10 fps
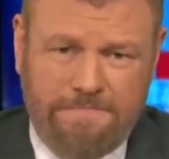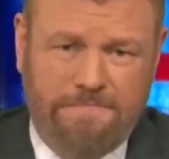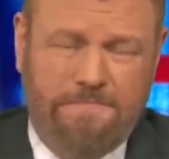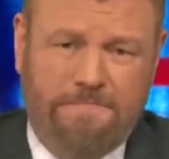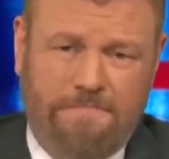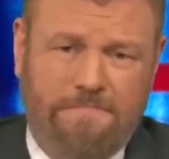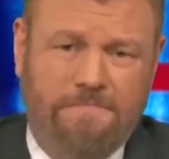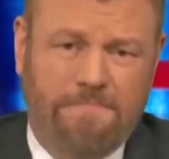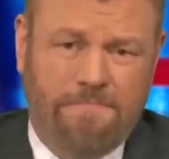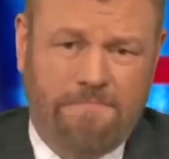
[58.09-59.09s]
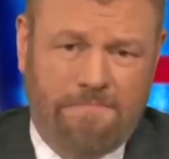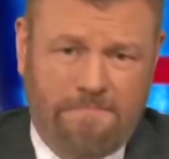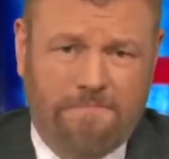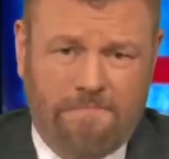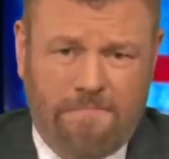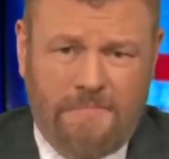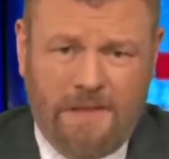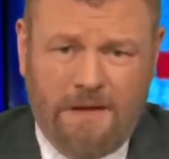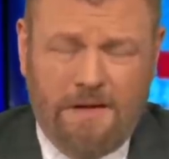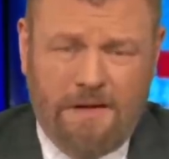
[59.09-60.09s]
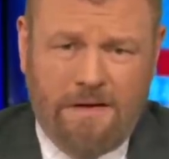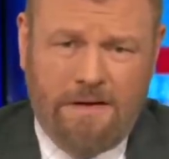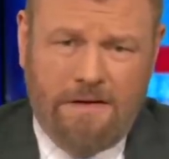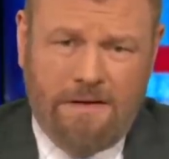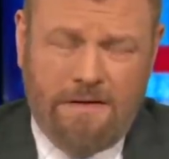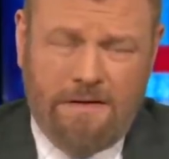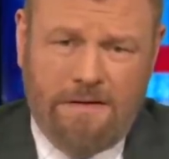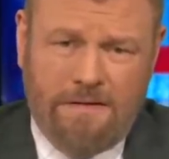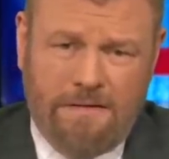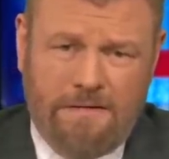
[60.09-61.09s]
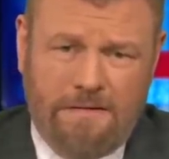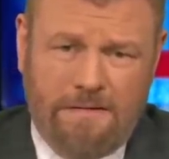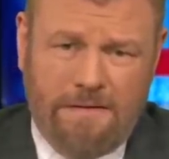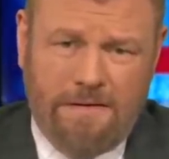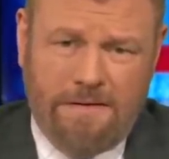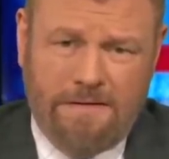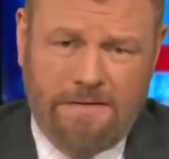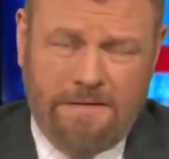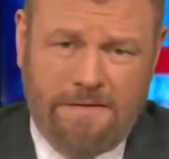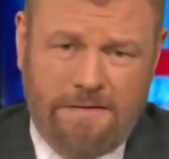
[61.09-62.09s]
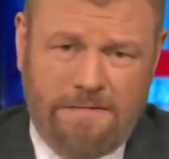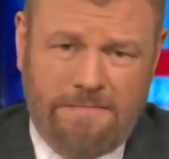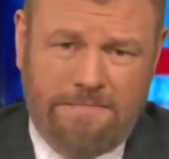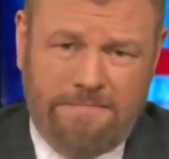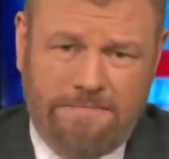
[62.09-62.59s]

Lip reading: The person shown says nothing.